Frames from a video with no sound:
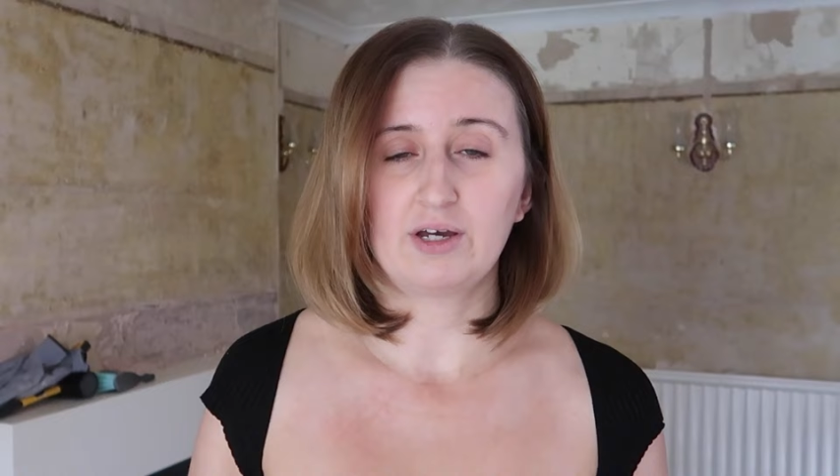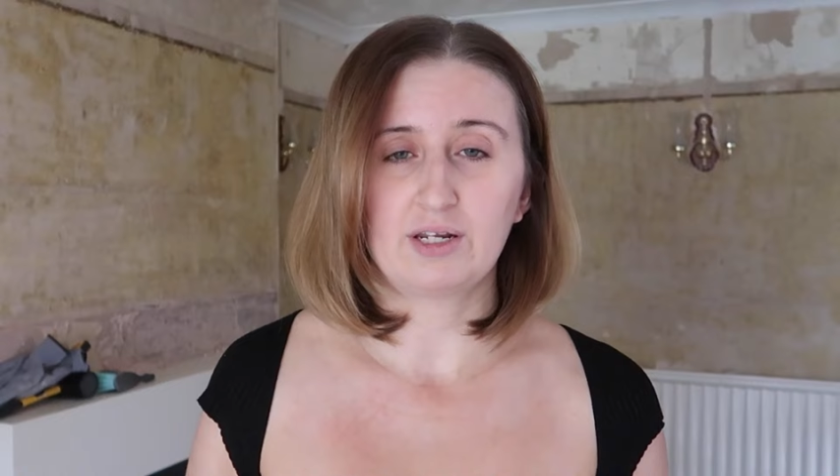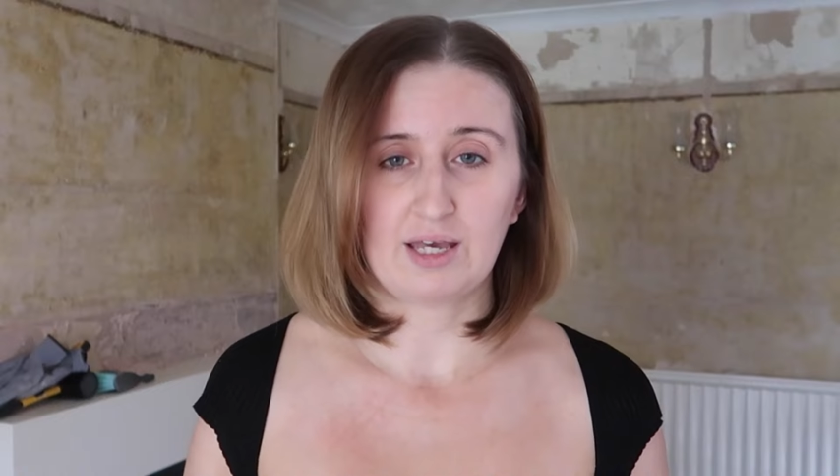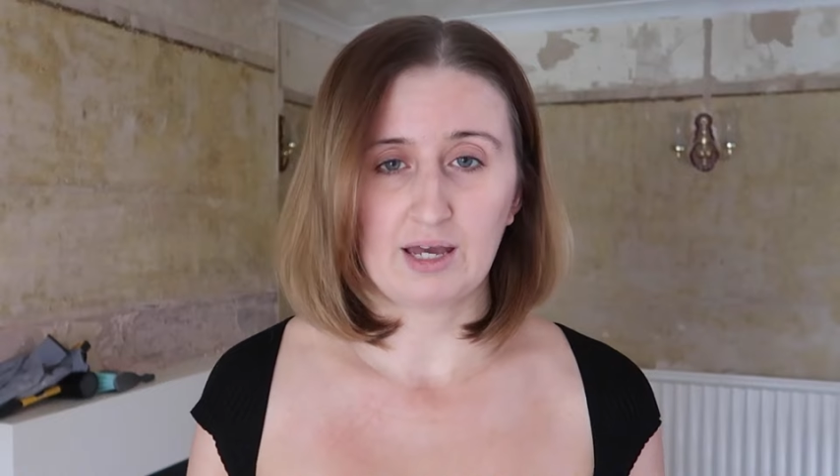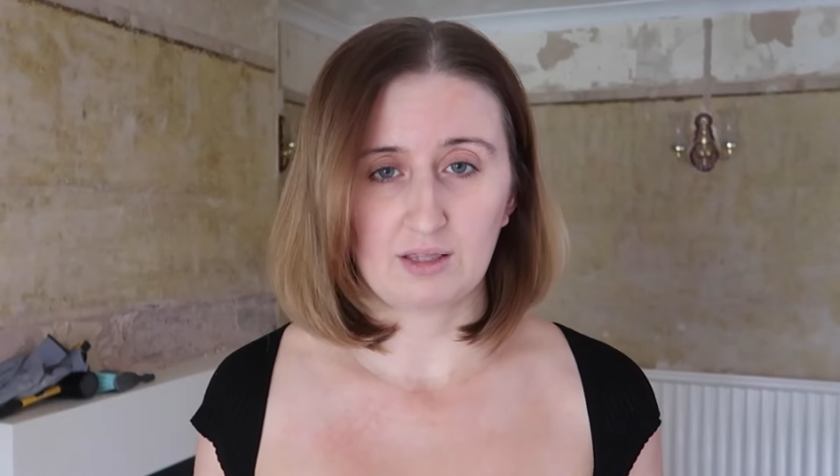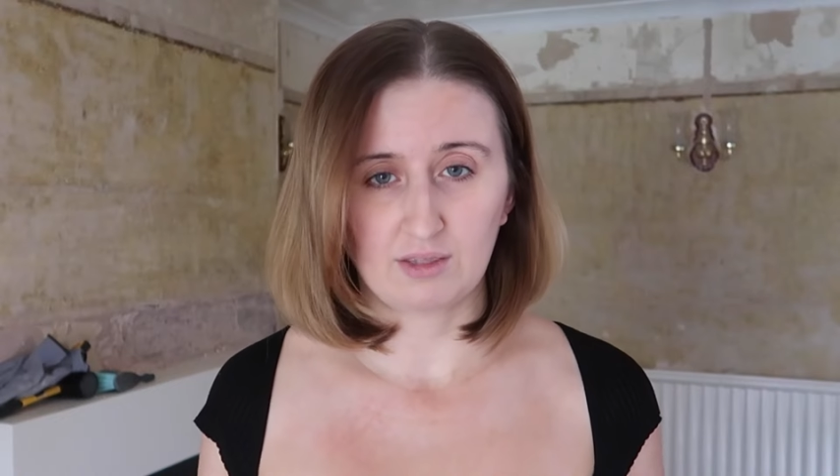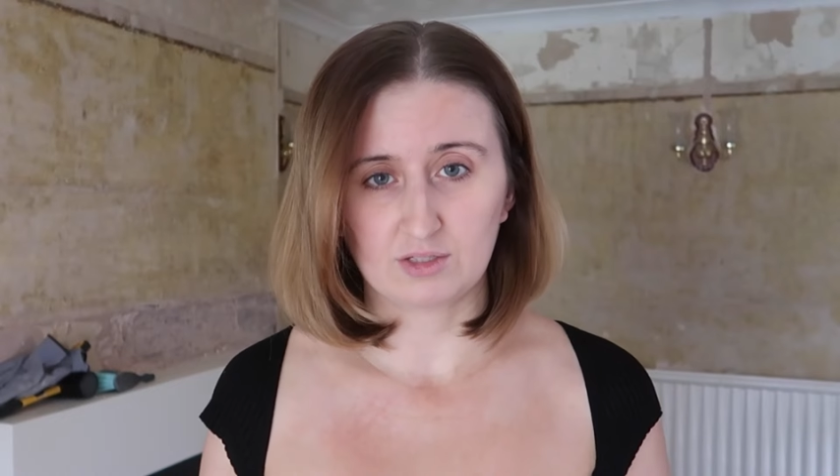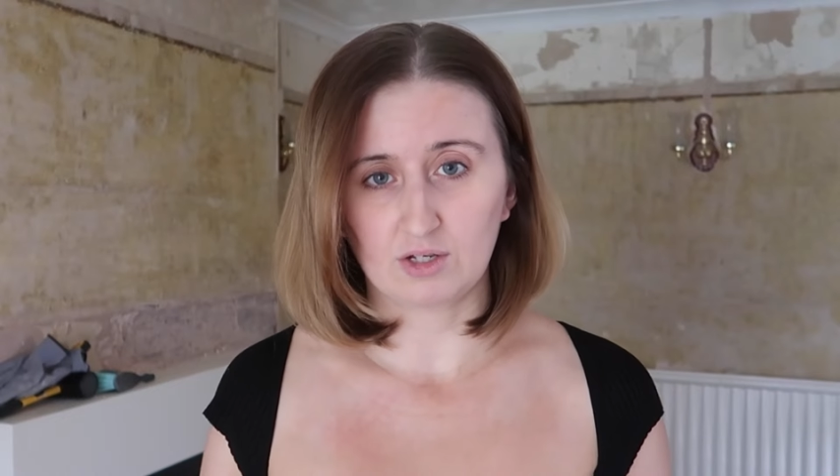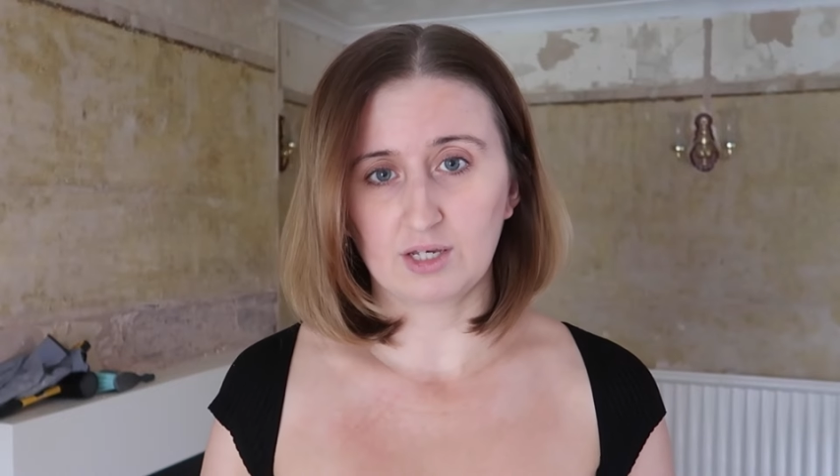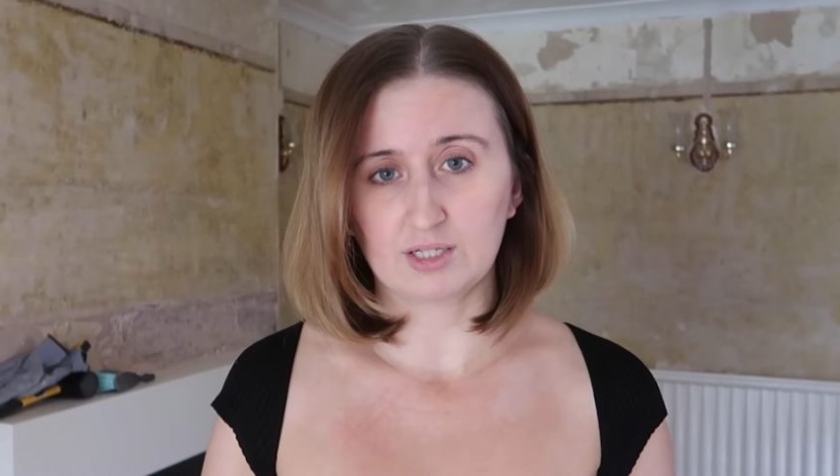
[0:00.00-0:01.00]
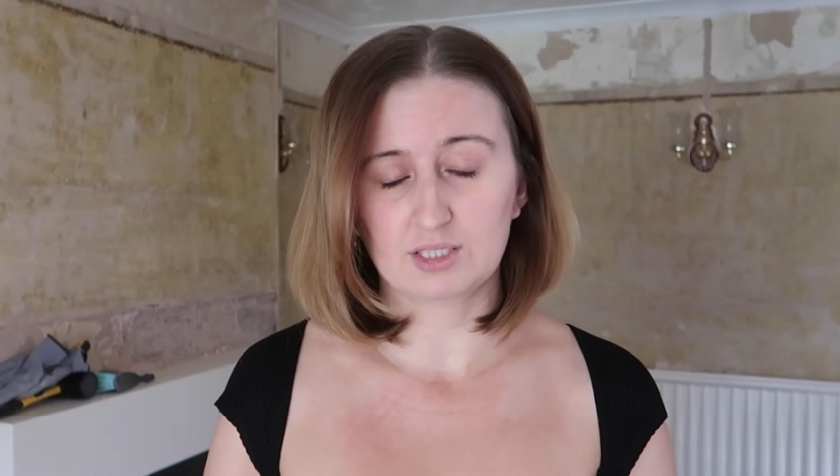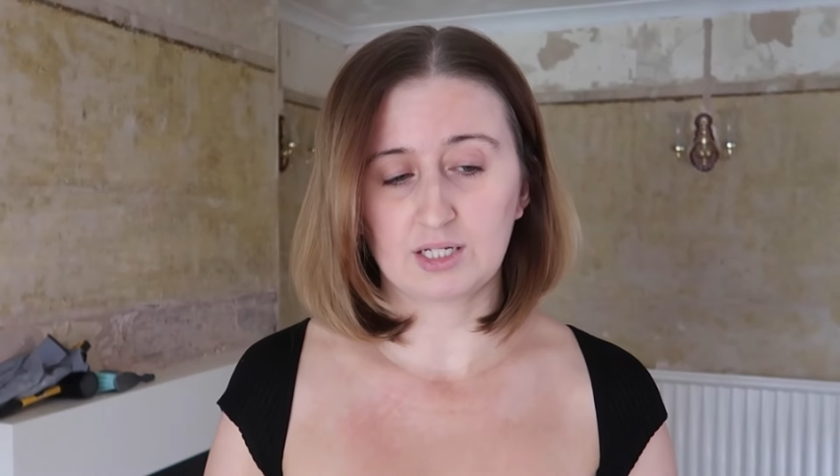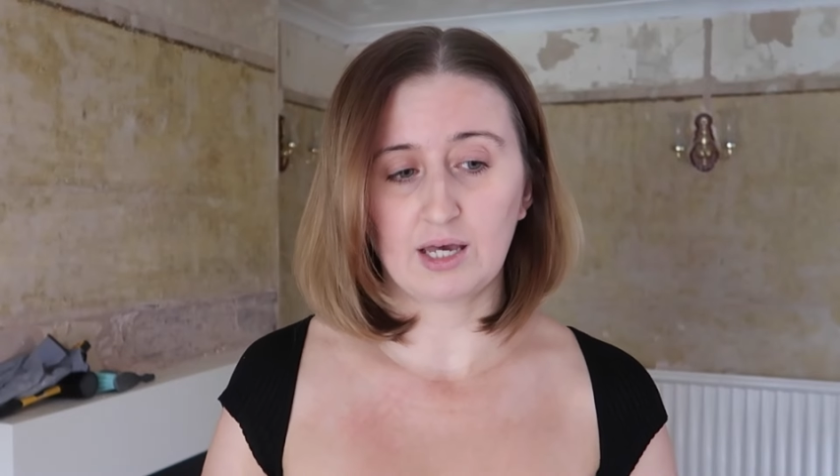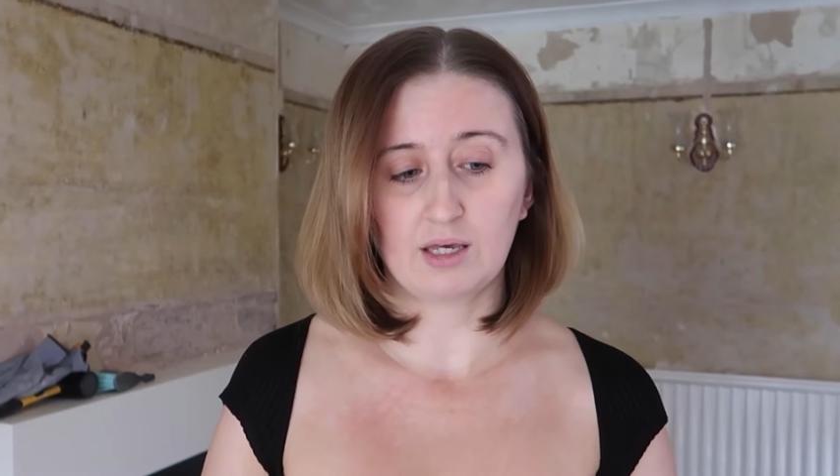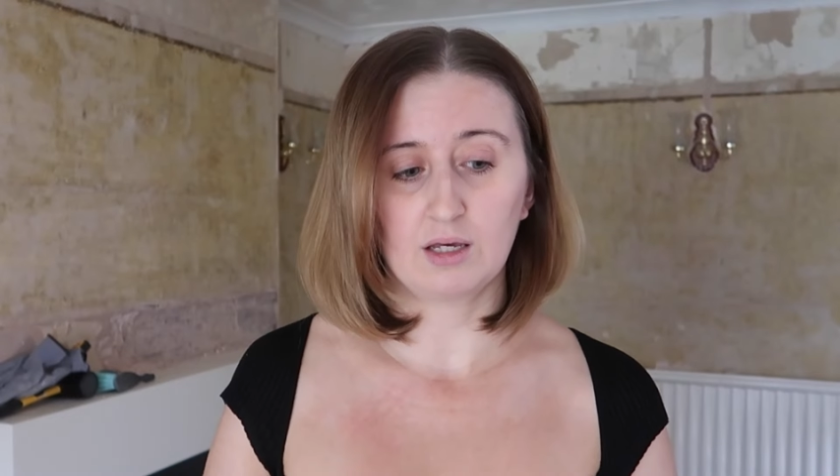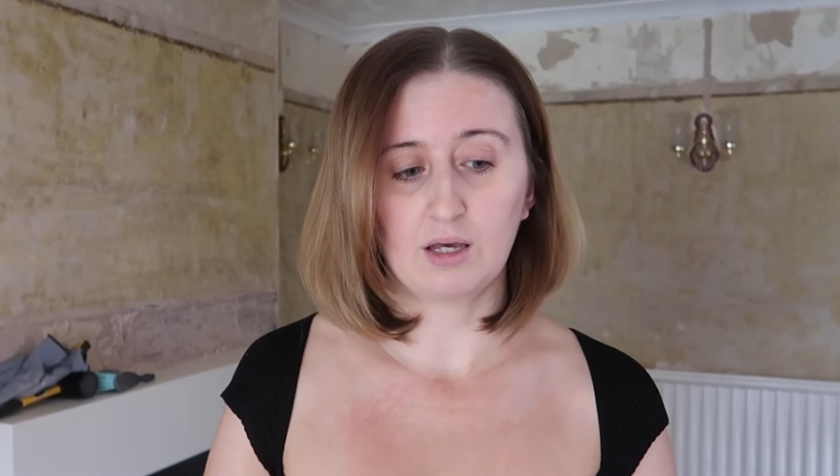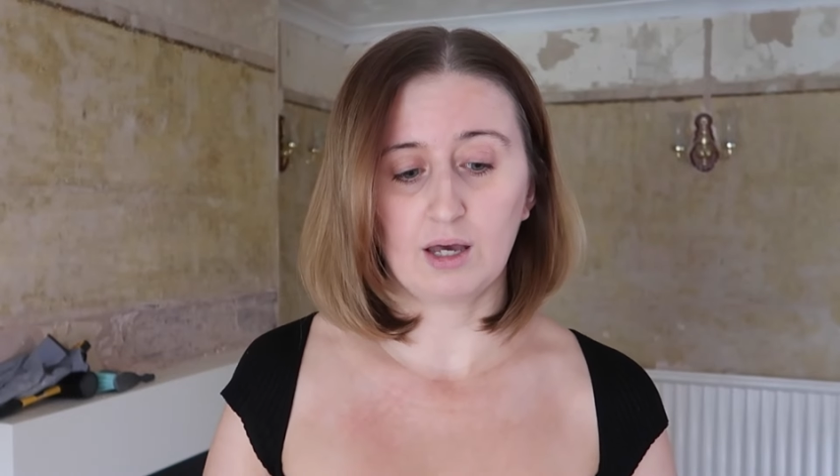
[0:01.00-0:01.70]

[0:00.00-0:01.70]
I didn't get anything done yesterday.